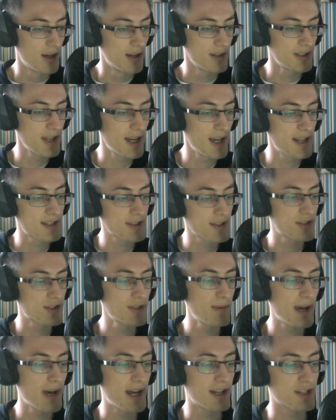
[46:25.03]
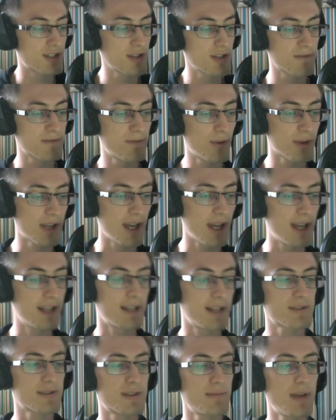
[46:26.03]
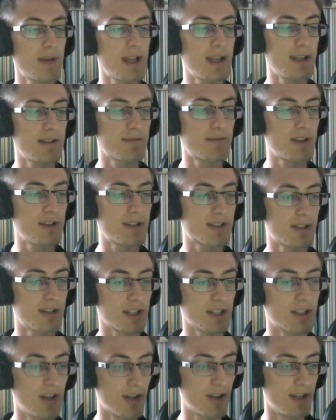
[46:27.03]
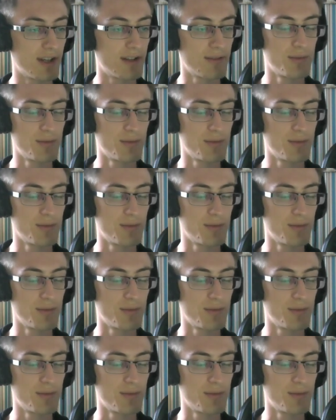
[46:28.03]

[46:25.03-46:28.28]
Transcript: Yeah, it's not too bad. It shoots 4K. That was the main reason I got it.